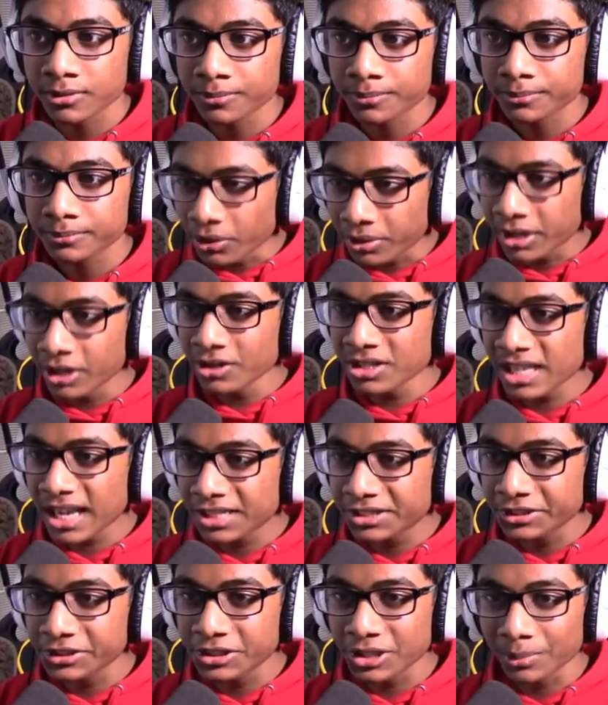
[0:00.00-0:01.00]
So here's
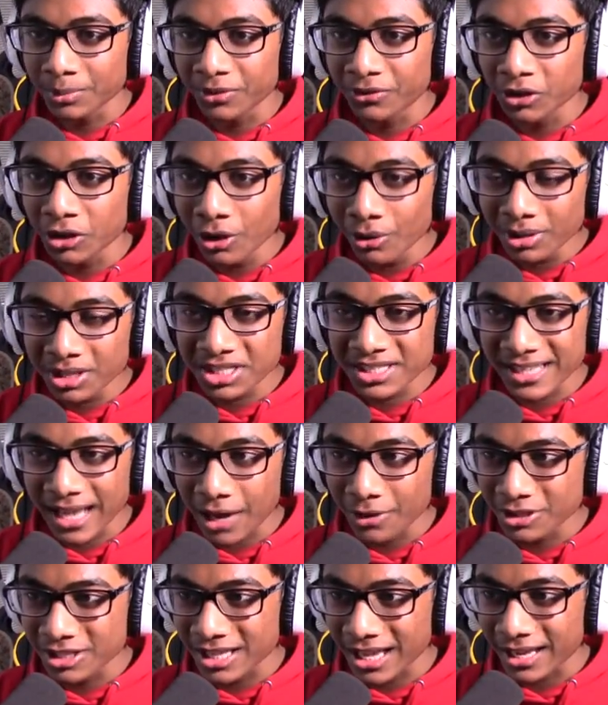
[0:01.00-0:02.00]
actually something. If you go into
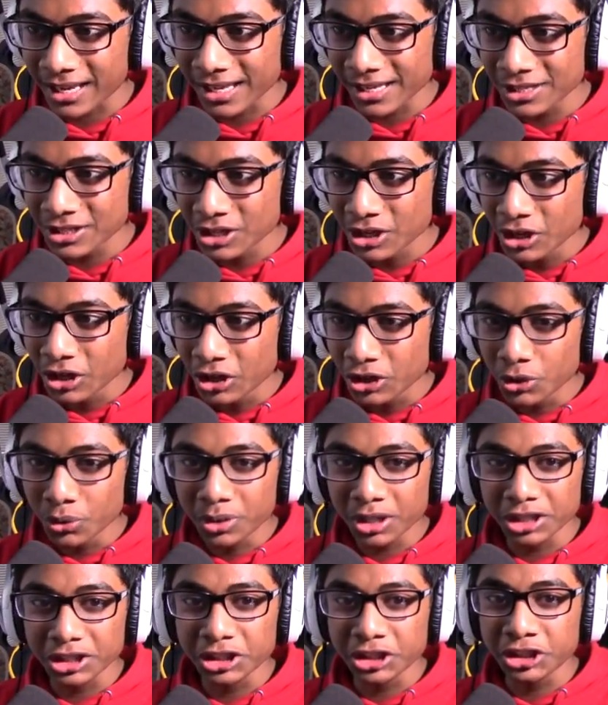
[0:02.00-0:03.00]
sound settings, you
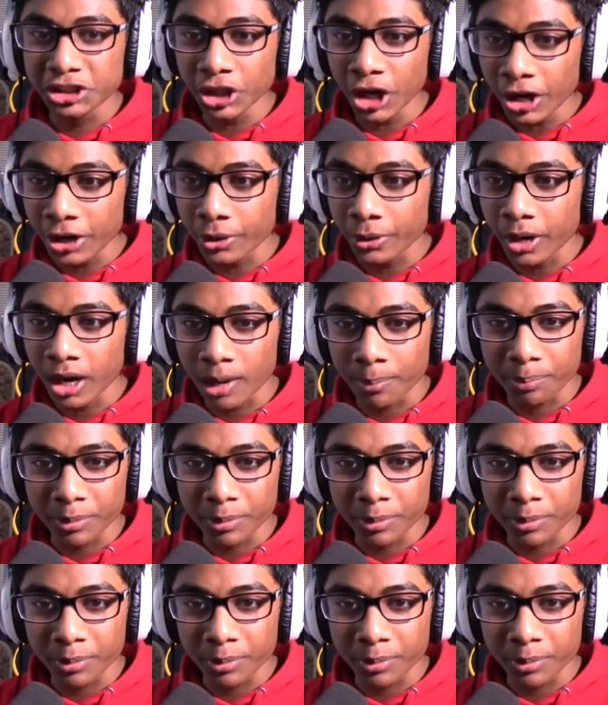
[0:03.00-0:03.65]
can shutter up,